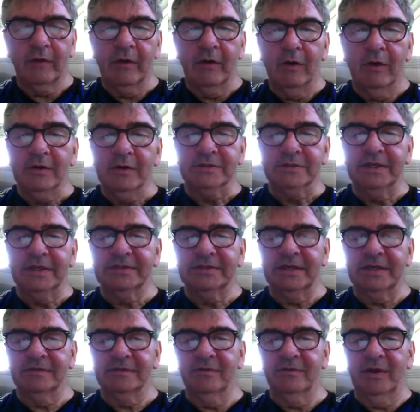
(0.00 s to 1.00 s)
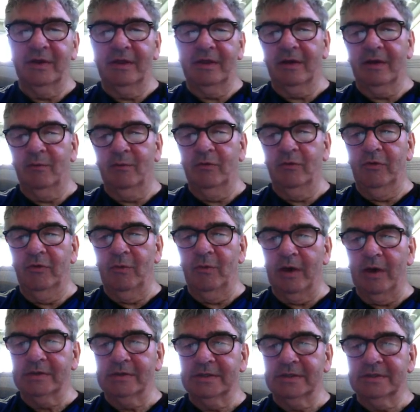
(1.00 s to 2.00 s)
Oh, it's 6 days of the week. I'm wondering why
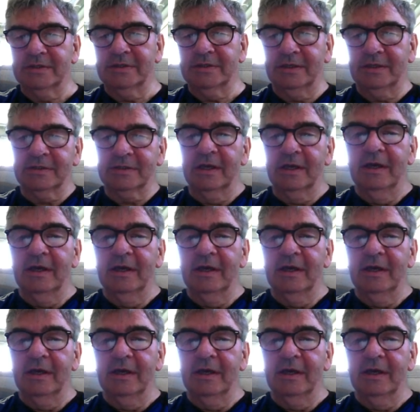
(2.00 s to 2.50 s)
it said 6.